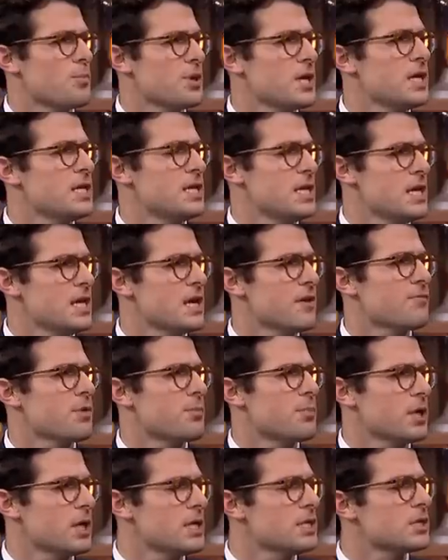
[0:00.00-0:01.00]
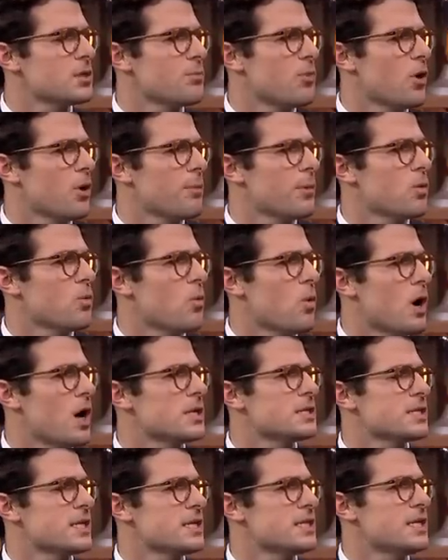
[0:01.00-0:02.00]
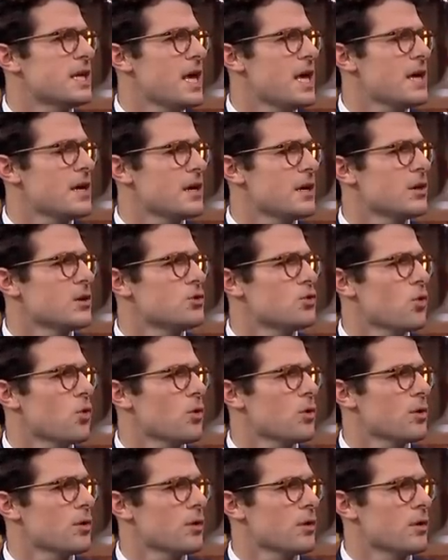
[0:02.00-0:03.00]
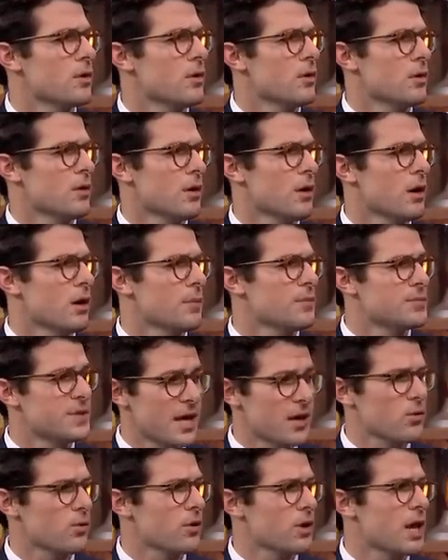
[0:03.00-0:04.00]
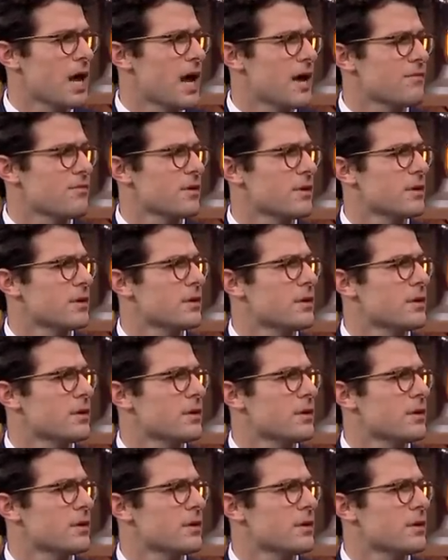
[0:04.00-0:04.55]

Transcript: PD, if the police department wants to take Dorner dead or alive?